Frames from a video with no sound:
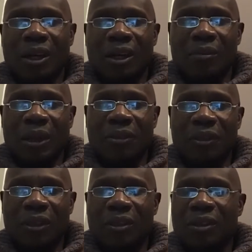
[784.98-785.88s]
um, I
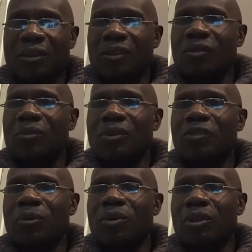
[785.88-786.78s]
think this one
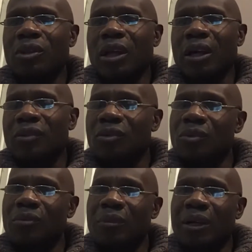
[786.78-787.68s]
spoke a lot
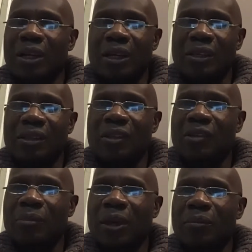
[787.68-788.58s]
to my ideas
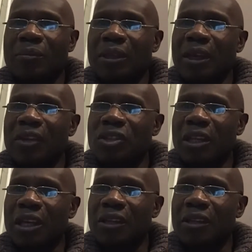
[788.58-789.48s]
about being
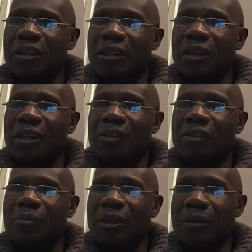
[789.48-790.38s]
educated as
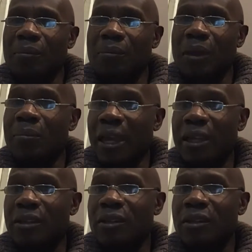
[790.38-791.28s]
to being a, a
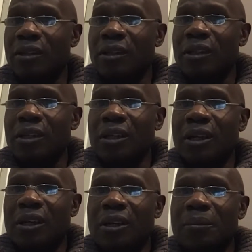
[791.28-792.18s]
man.
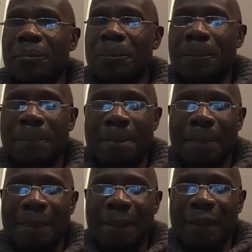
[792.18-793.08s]
Um,
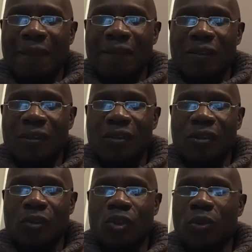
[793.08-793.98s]
this is
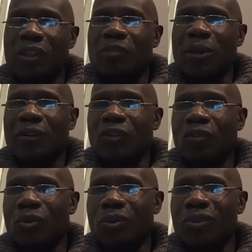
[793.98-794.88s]
called Queensberry
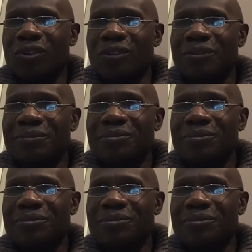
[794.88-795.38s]
Rules.